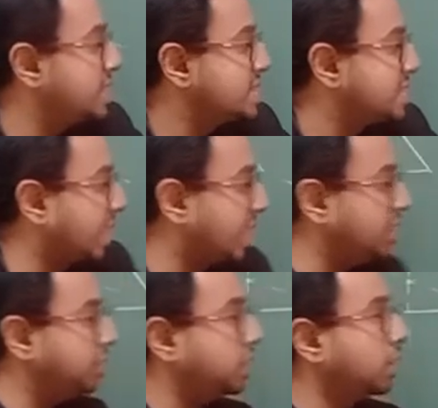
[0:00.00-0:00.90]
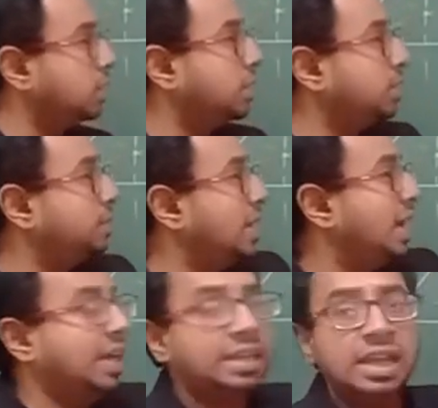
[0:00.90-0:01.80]
2nd and 3rd term,
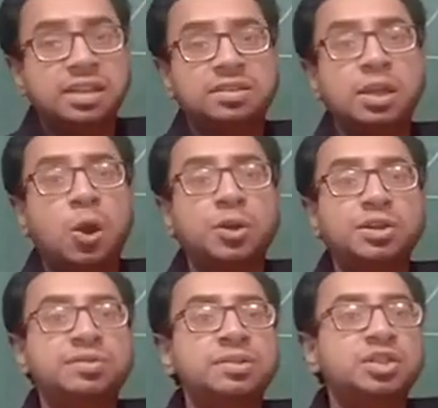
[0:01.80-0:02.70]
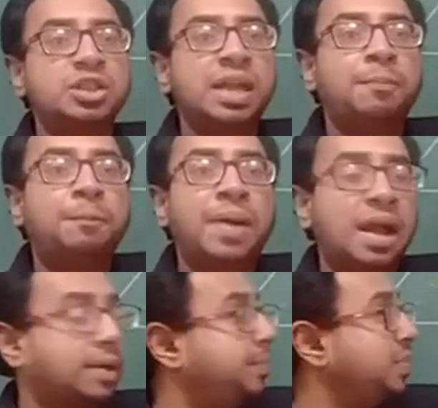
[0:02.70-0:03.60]
it takes the original shape
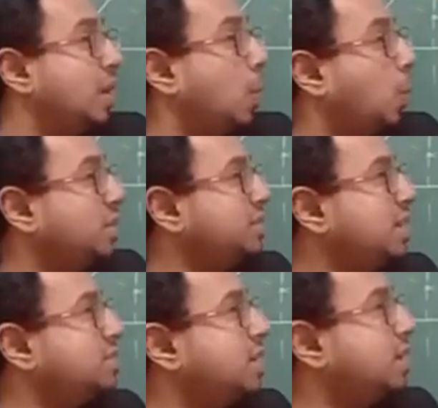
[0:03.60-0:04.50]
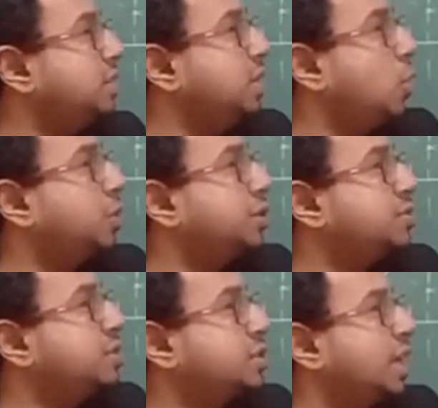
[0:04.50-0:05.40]
back. Once it has taken the
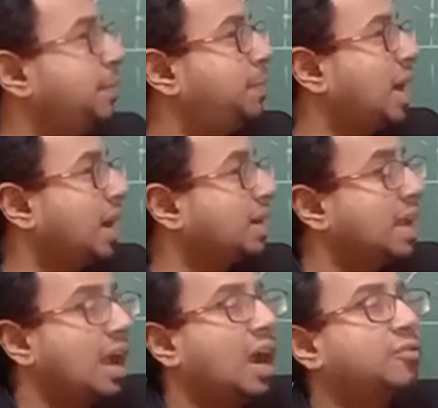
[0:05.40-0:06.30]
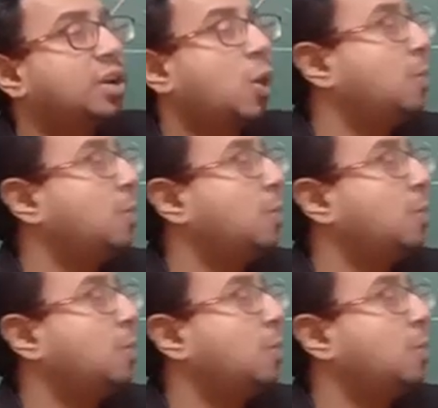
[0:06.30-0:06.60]
original shape back, after how